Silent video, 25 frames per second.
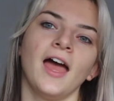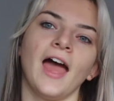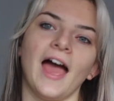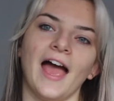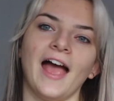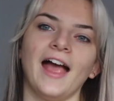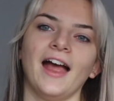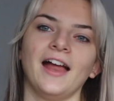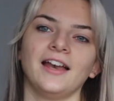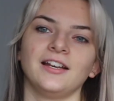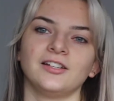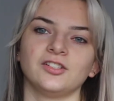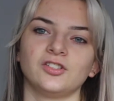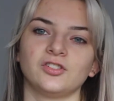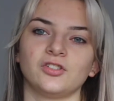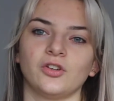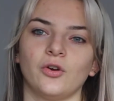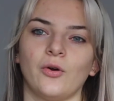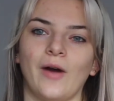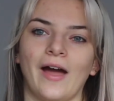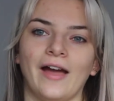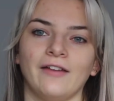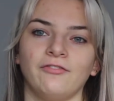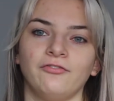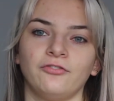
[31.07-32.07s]
And
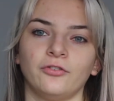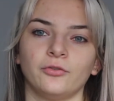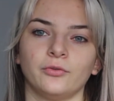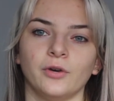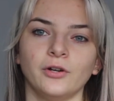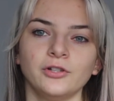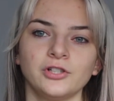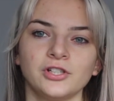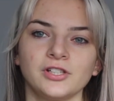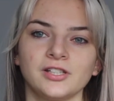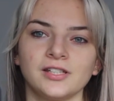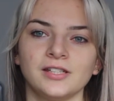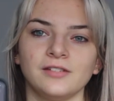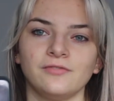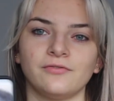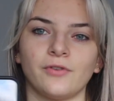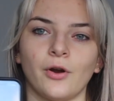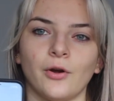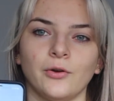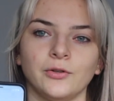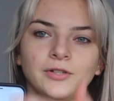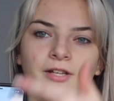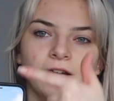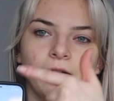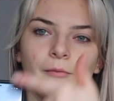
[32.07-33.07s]
so I ferociously
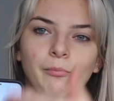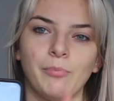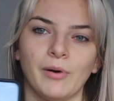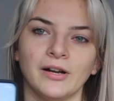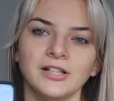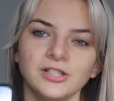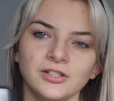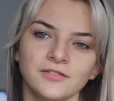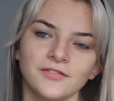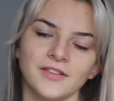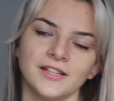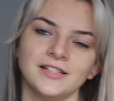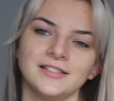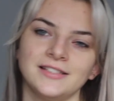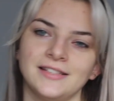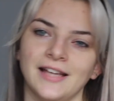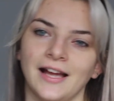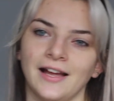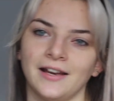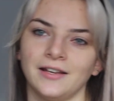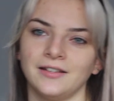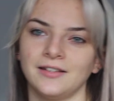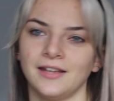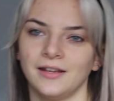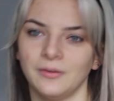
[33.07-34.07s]
wrote a bunch of things
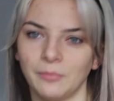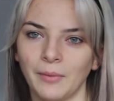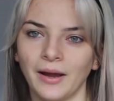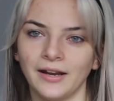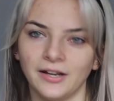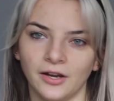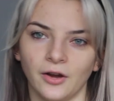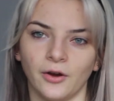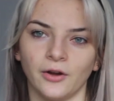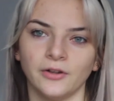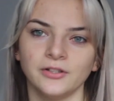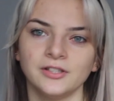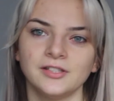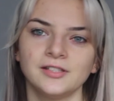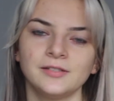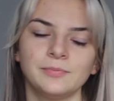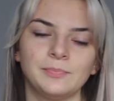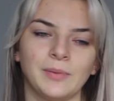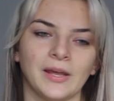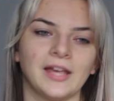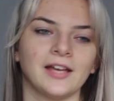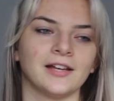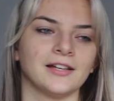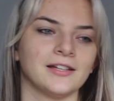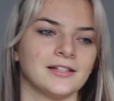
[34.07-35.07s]
down in my notes
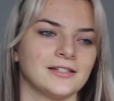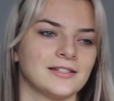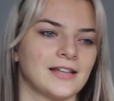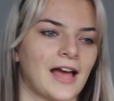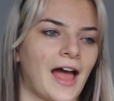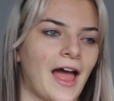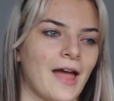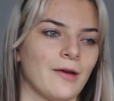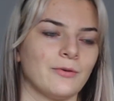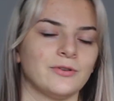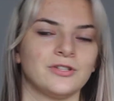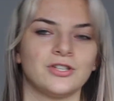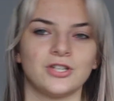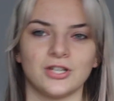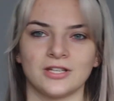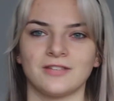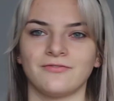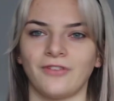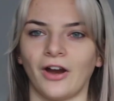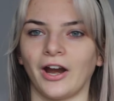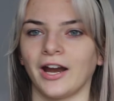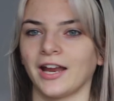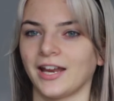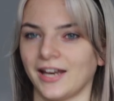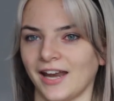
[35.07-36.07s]
because I was just
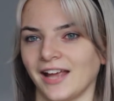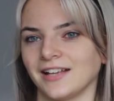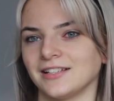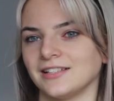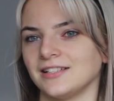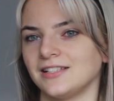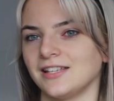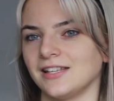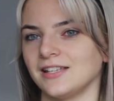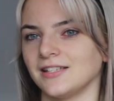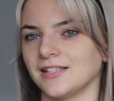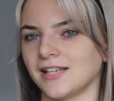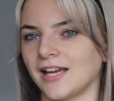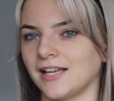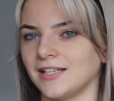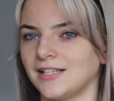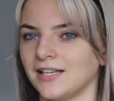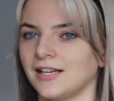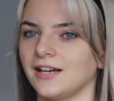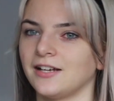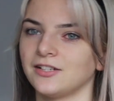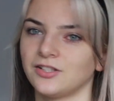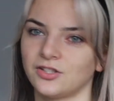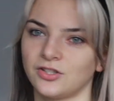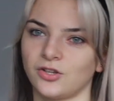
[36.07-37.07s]
very connected to this
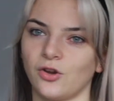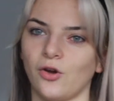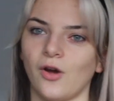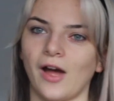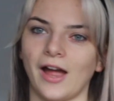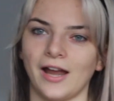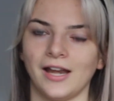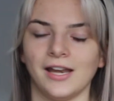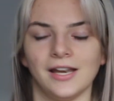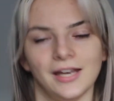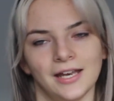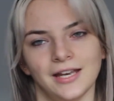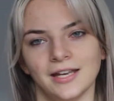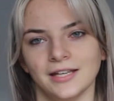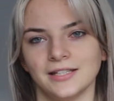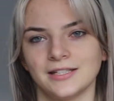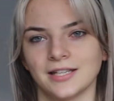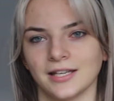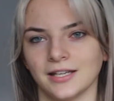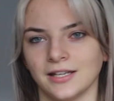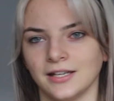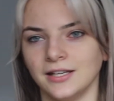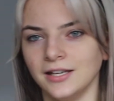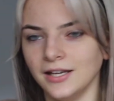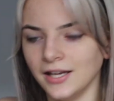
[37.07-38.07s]
idea. So I needed
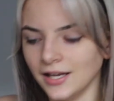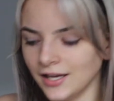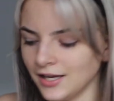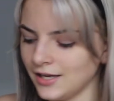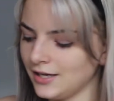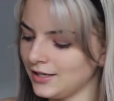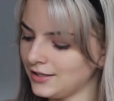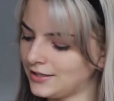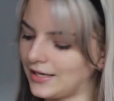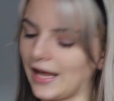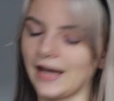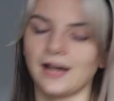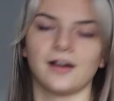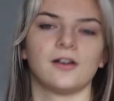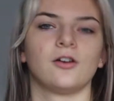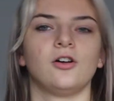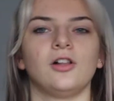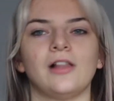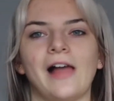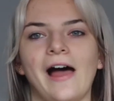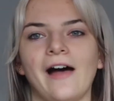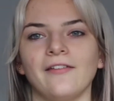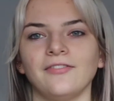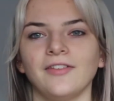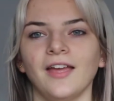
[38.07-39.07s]
to get it
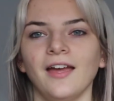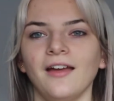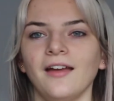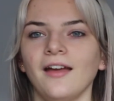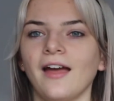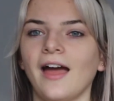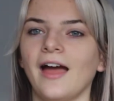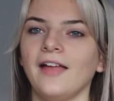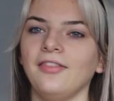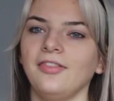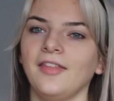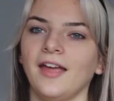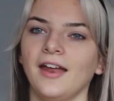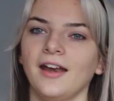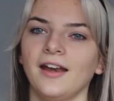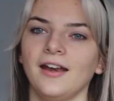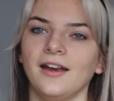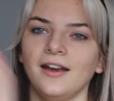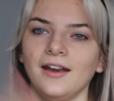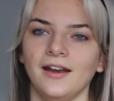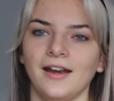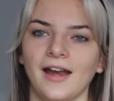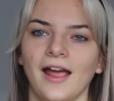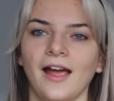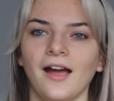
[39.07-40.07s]
all out there. And
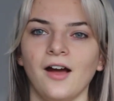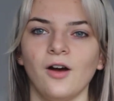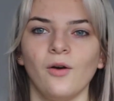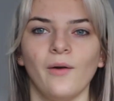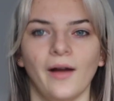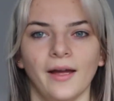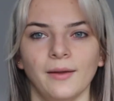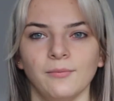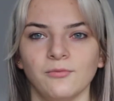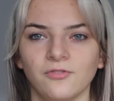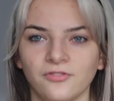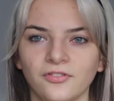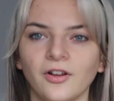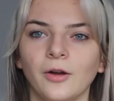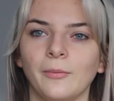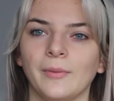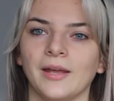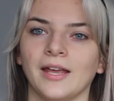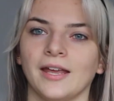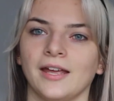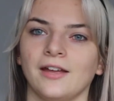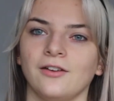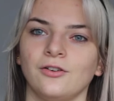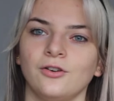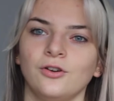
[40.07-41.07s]
then now I'm
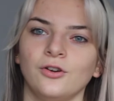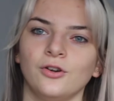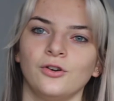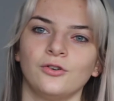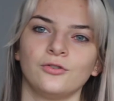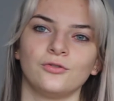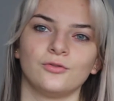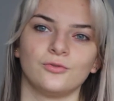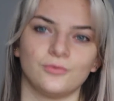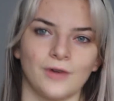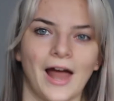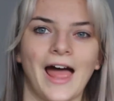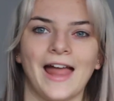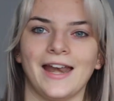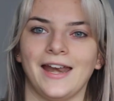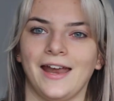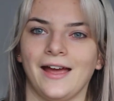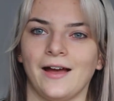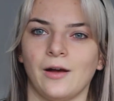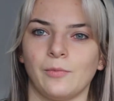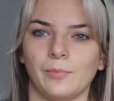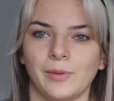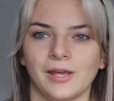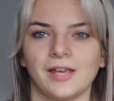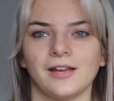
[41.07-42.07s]
filming it right
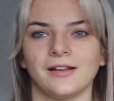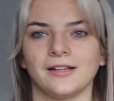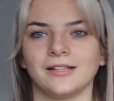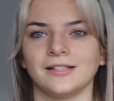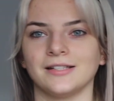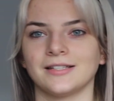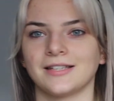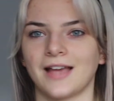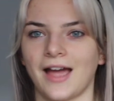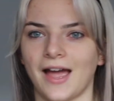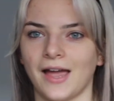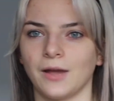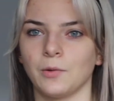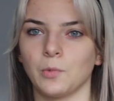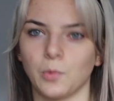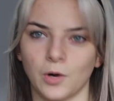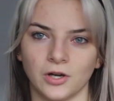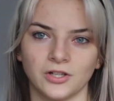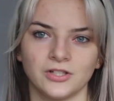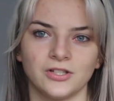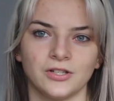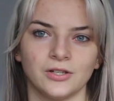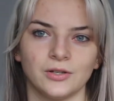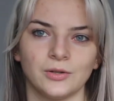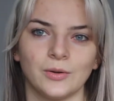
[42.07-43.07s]
now because I
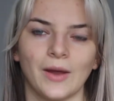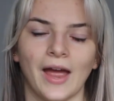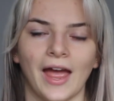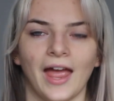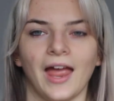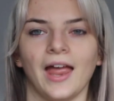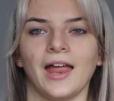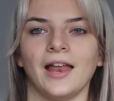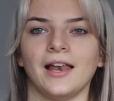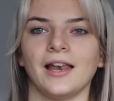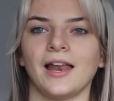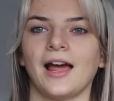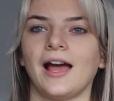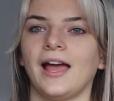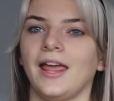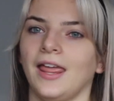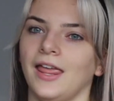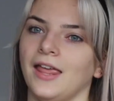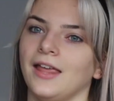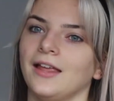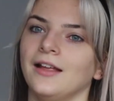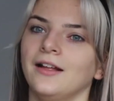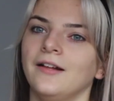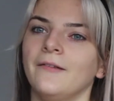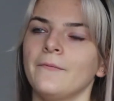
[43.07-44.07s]
want to.
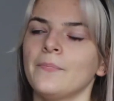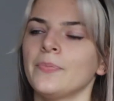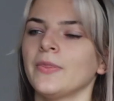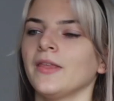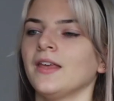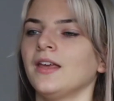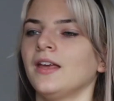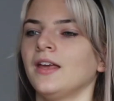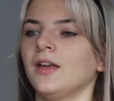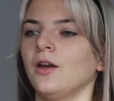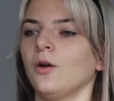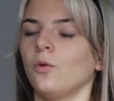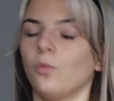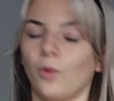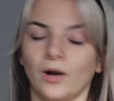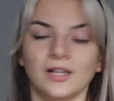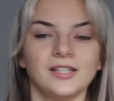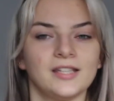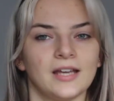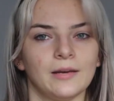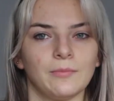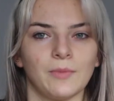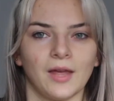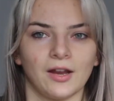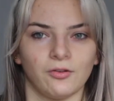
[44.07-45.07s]
And
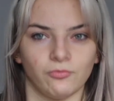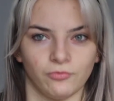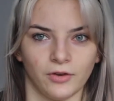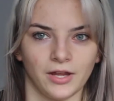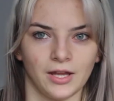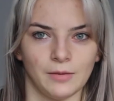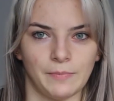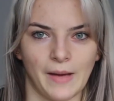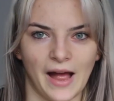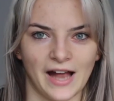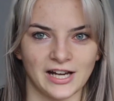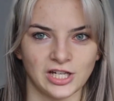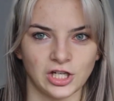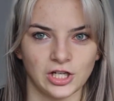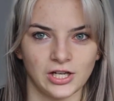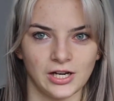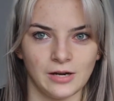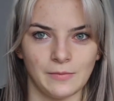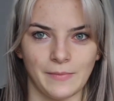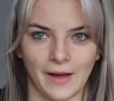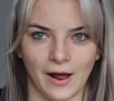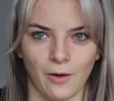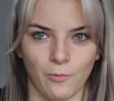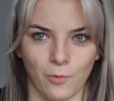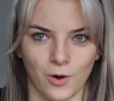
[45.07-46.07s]
once I'm like really passionate
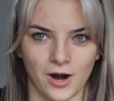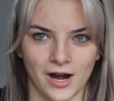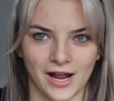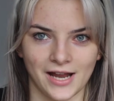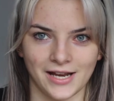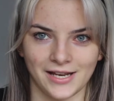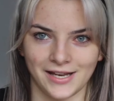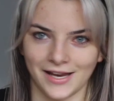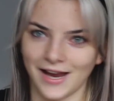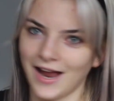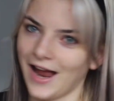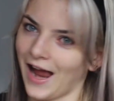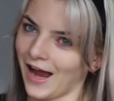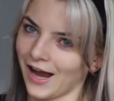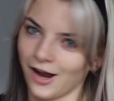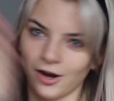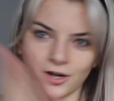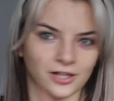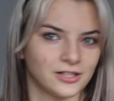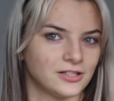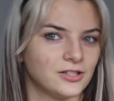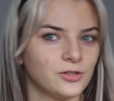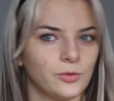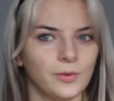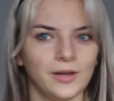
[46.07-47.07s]
about one idea, I
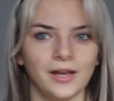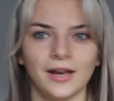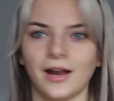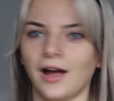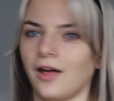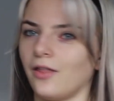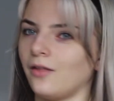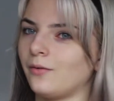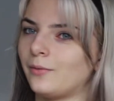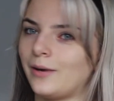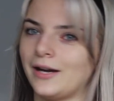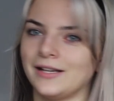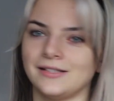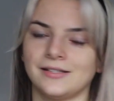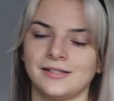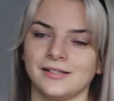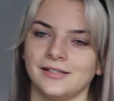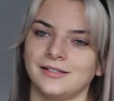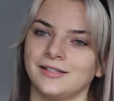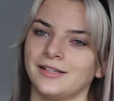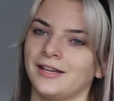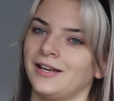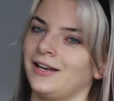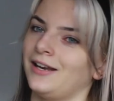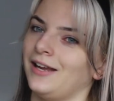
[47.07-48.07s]
gotta do it. Otherwise
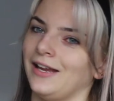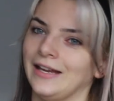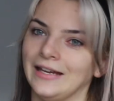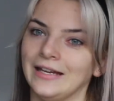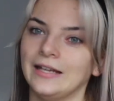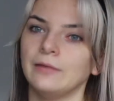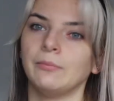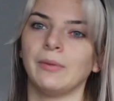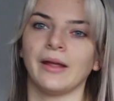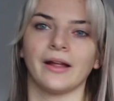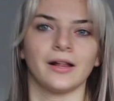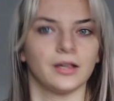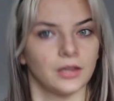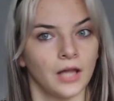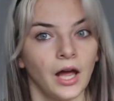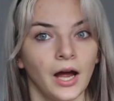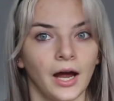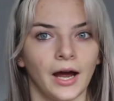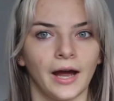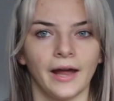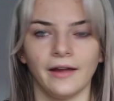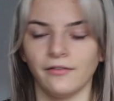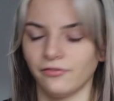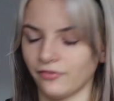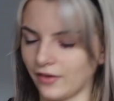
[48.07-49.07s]
it's gonna eat me
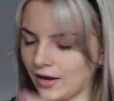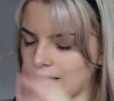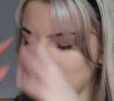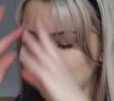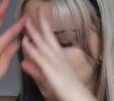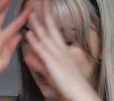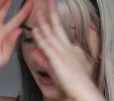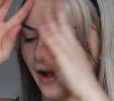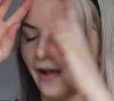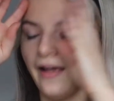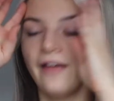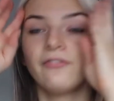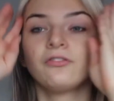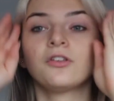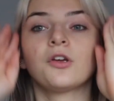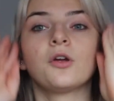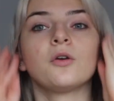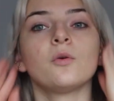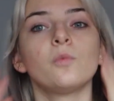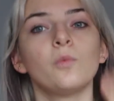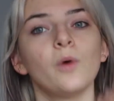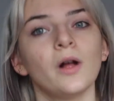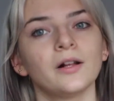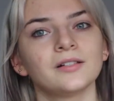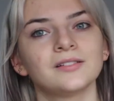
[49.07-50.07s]
alive. And I have to go
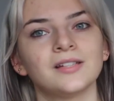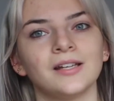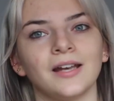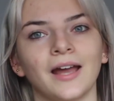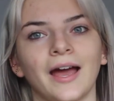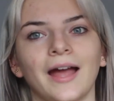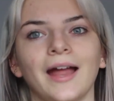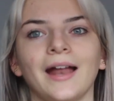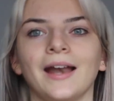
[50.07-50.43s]
to work tonight.